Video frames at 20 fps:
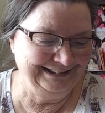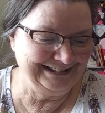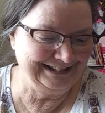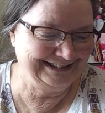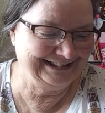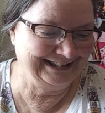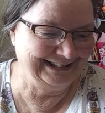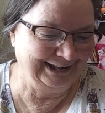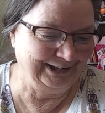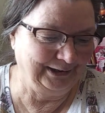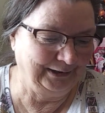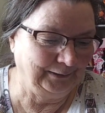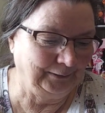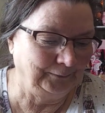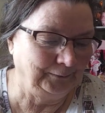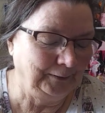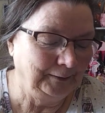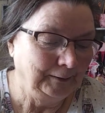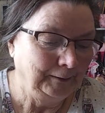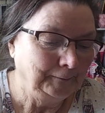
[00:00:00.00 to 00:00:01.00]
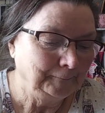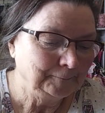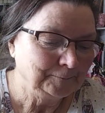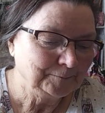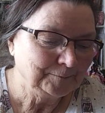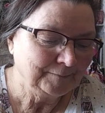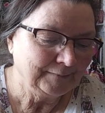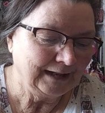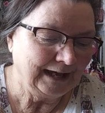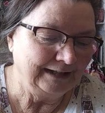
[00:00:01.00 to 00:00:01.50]
so,
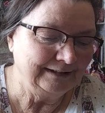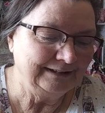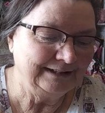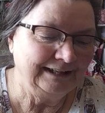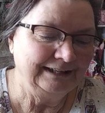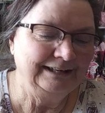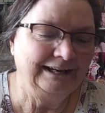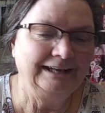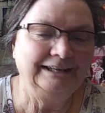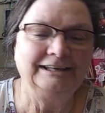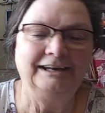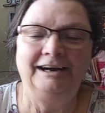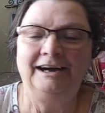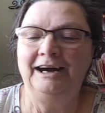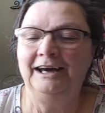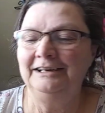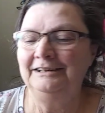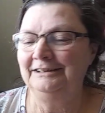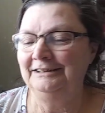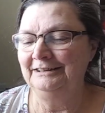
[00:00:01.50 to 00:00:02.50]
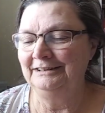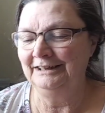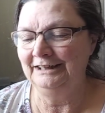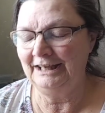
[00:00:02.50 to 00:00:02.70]
and then I got, and,